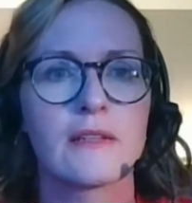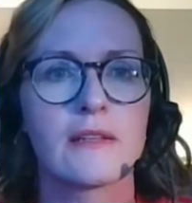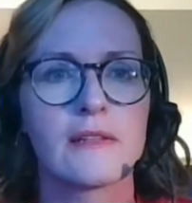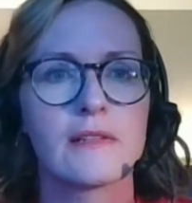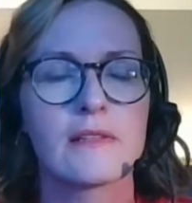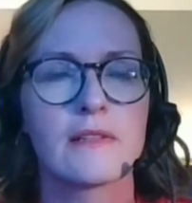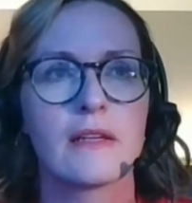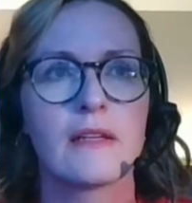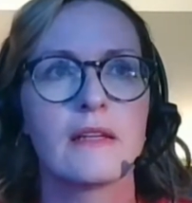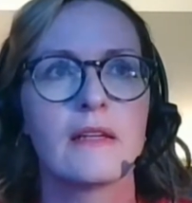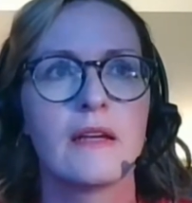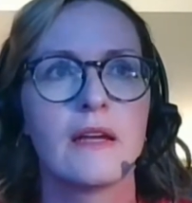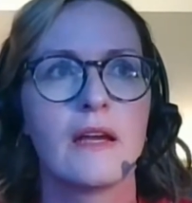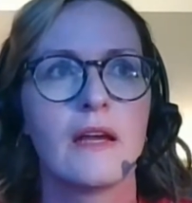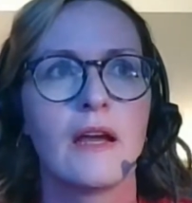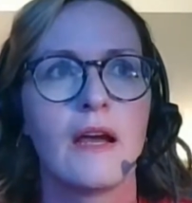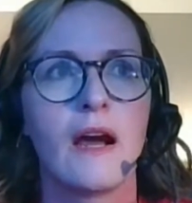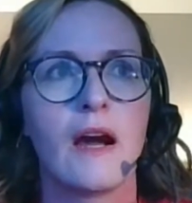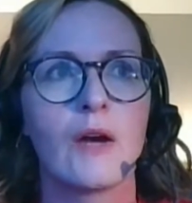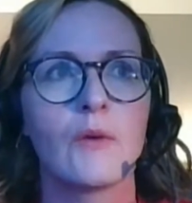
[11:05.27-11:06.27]
They'll say,
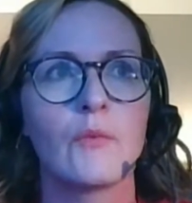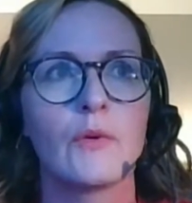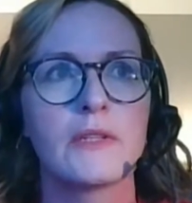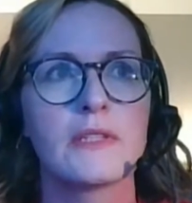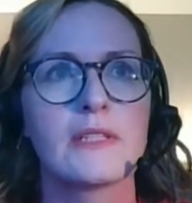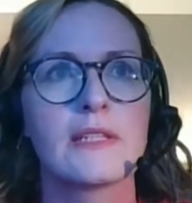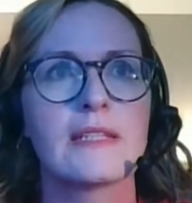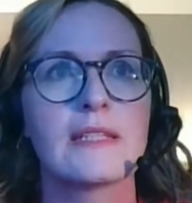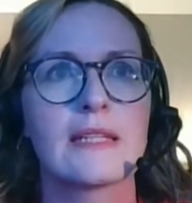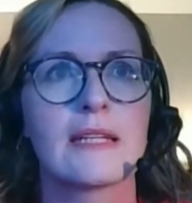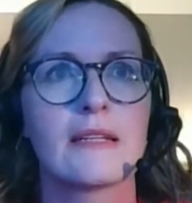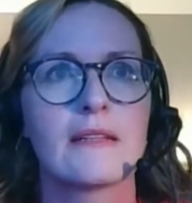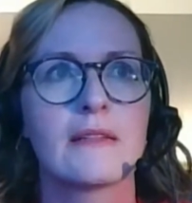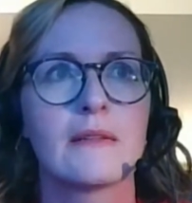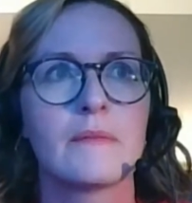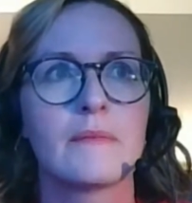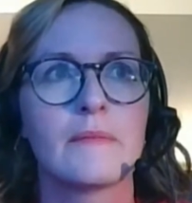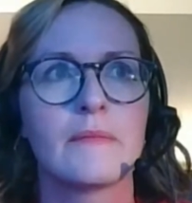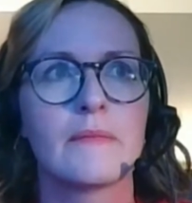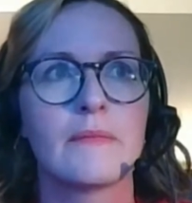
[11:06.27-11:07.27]
I want to tell
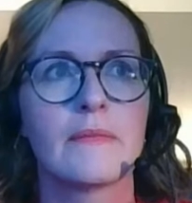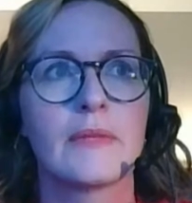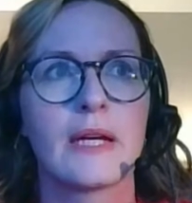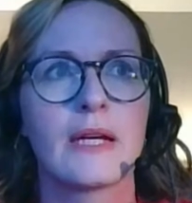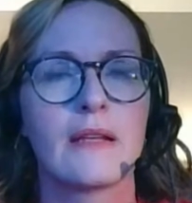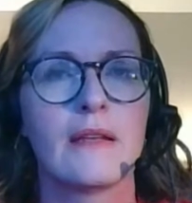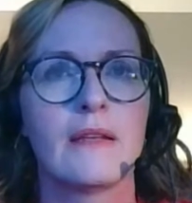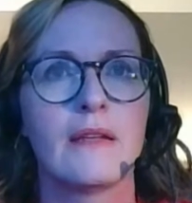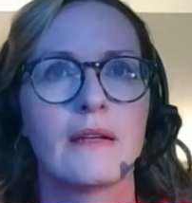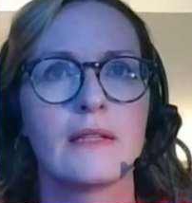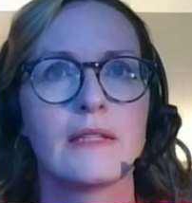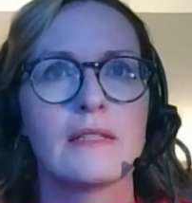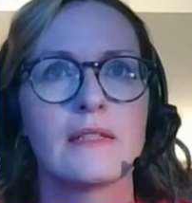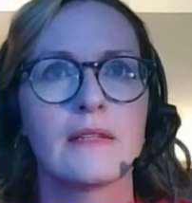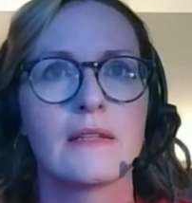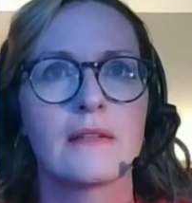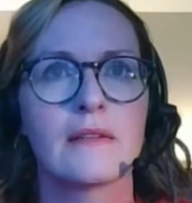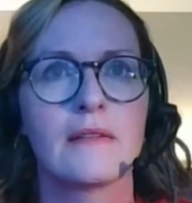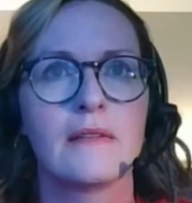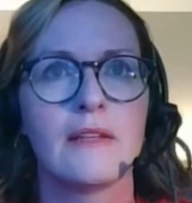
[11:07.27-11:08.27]
them that
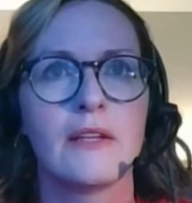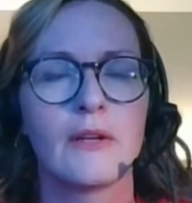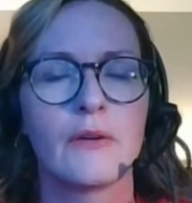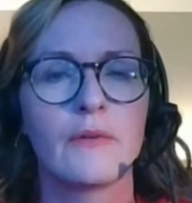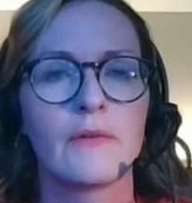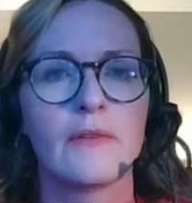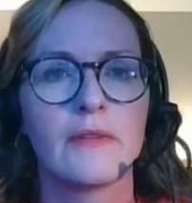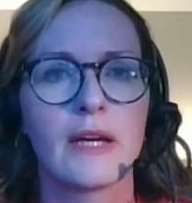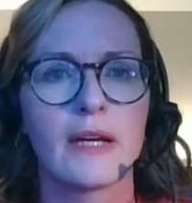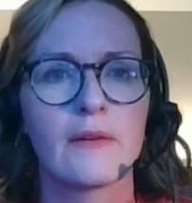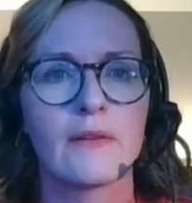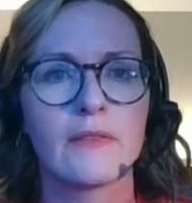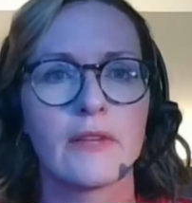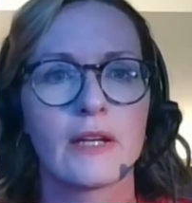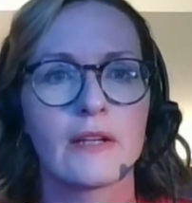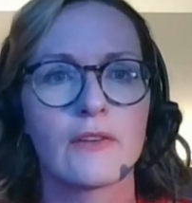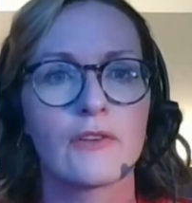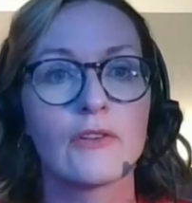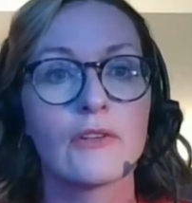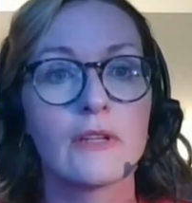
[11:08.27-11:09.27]
lighting,
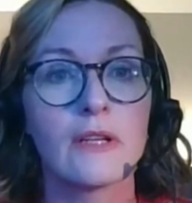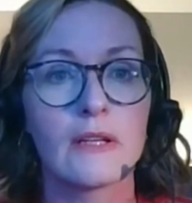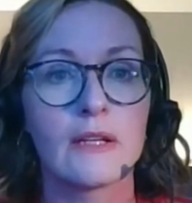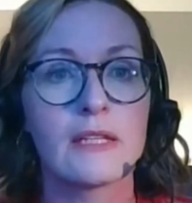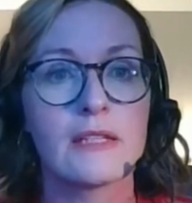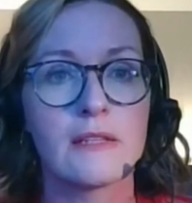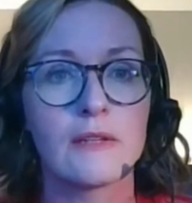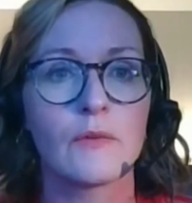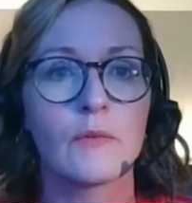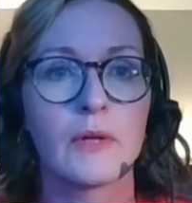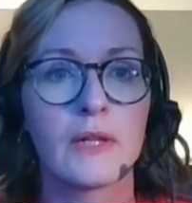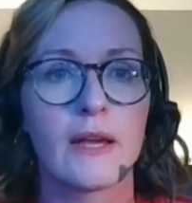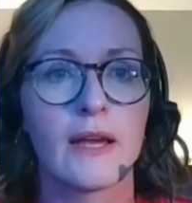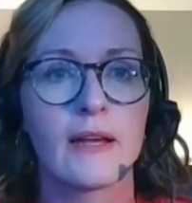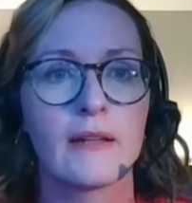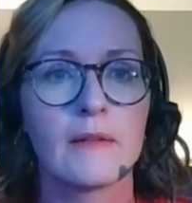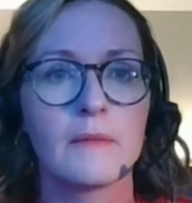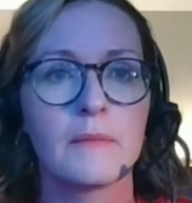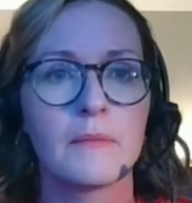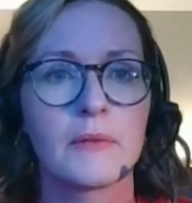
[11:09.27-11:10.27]
that good lighting will
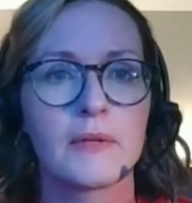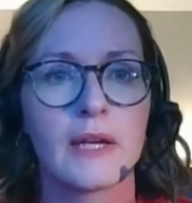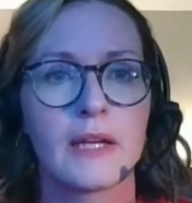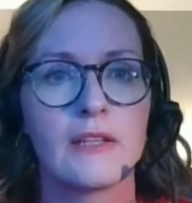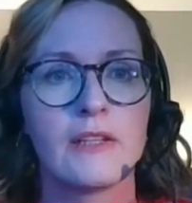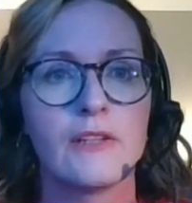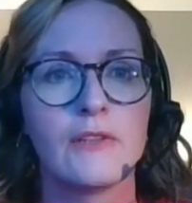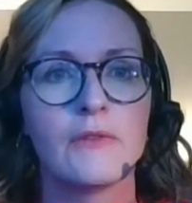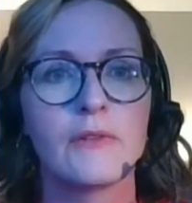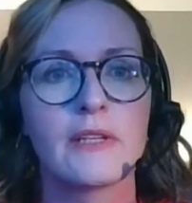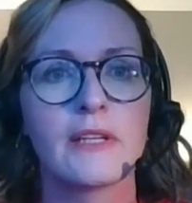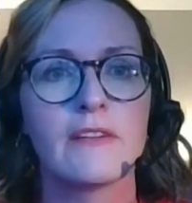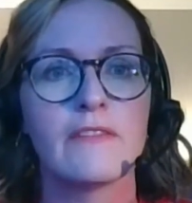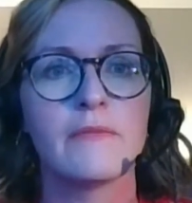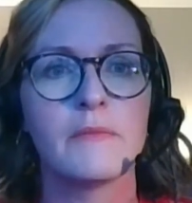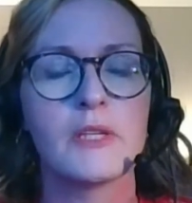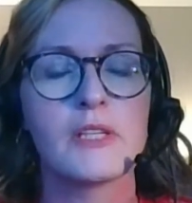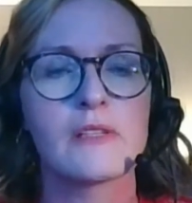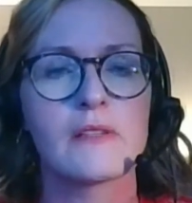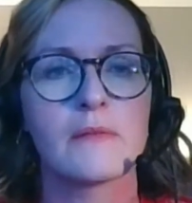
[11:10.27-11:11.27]
help. Can you
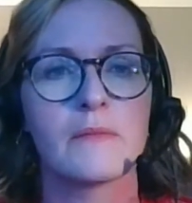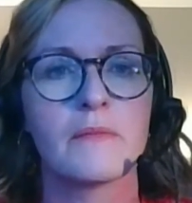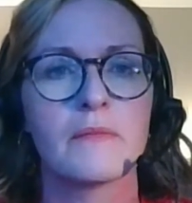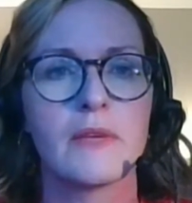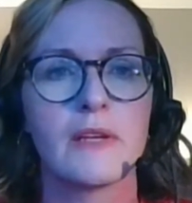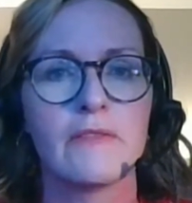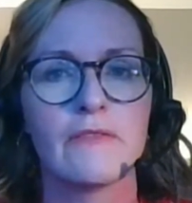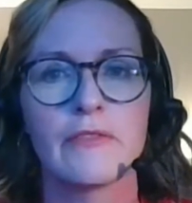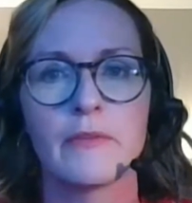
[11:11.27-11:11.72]
give me some